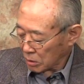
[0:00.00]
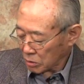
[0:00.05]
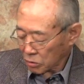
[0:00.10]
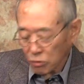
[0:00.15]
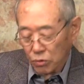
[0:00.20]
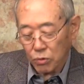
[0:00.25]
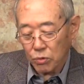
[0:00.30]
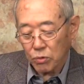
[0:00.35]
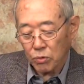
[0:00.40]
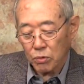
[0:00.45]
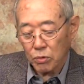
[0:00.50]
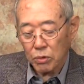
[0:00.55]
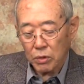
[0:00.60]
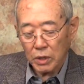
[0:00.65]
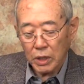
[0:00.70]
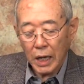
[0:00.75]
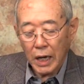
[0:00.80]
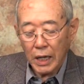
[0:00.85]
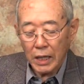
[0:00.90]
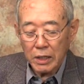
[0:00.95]
to
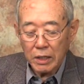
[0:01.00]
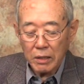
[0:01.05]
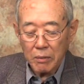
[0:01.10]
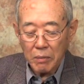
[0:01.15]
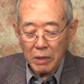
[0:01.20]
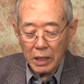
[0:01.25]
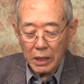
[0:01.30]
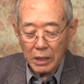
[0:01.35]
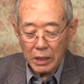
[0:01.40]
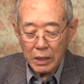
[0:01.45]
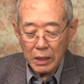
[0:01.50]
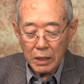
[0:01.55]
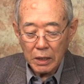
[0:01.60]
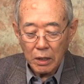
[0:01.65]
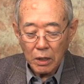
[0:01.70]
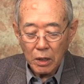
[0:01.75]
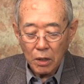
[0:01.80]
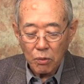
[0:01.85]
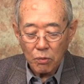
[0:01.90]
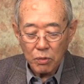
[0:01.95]
tie them in,
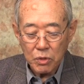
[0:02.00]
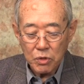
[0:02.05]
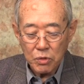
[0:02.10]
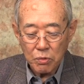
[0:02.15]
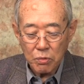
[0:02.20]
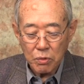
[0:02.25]
which